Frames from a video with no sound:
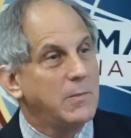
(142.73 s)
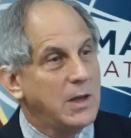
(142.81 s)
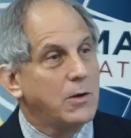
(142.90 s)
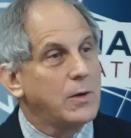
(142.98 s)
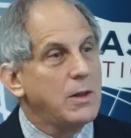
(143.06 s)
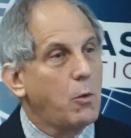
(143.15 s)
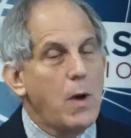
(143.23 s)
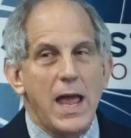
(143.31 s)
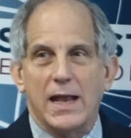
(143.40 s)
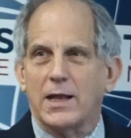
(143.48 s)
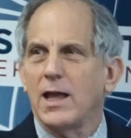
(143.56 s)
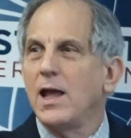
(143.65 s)
you know, in the
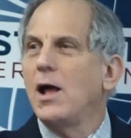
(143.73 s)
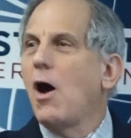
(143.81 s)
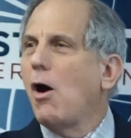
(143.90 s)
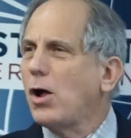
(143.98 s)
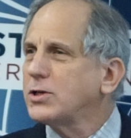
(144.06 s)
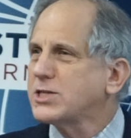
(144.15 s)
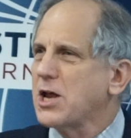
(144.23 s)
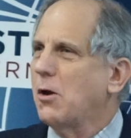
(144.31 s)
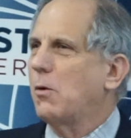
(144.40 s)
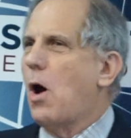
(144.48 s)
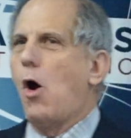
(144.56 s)
wake. Also,